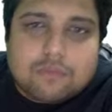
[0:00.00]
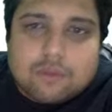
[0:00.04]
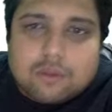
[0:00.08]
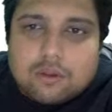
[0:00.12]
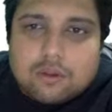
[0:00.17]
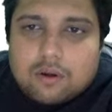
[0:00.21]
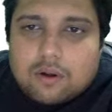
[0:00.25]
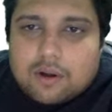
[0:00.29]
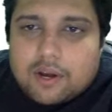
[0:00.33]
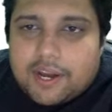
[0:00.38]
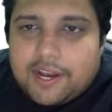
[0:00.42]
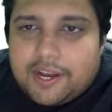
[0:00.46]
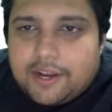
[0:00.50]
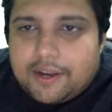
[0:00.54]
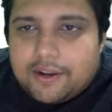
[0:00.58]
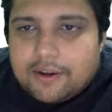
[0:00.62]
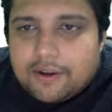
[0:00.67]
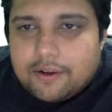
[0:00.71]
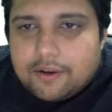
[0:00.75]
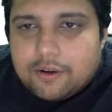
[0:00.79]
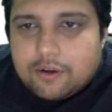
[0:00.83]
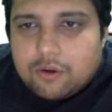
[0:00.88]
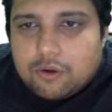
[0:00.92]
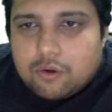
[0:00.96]
write
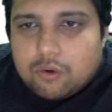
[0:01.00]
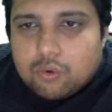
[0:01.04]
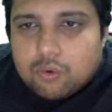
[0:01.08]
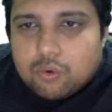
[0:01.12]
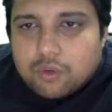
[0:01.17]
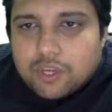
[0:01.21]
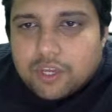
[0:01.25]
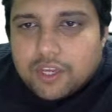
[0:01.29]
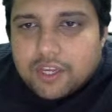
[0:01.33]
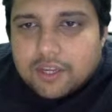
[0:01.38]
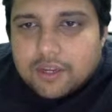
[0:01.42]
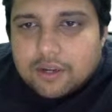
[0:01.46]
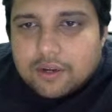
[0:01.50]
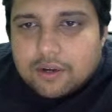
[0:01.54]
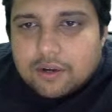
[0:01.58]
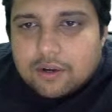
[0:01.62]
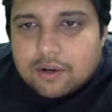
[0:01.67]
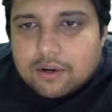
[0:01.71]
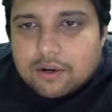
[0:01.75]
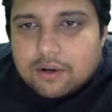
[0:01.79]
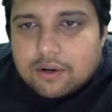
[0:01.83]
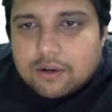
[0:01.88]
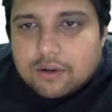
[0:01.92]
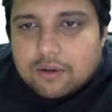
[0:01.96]
2 here.
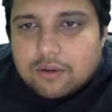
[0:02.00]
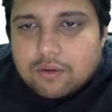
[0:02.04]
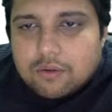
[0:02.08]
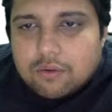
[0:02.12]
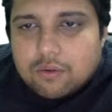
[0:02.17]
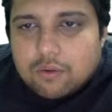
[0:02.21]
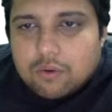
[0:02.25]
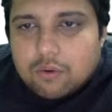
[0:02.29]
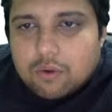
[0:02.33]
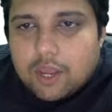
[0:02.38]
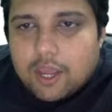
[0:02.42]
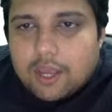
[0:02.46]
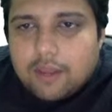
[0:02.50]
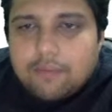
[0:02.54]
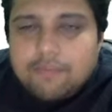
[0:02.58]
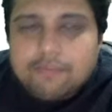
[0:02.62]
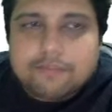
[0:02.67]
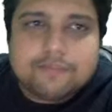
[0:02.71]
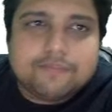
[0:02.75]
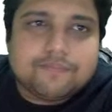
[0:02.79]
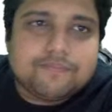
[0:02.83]
Okay.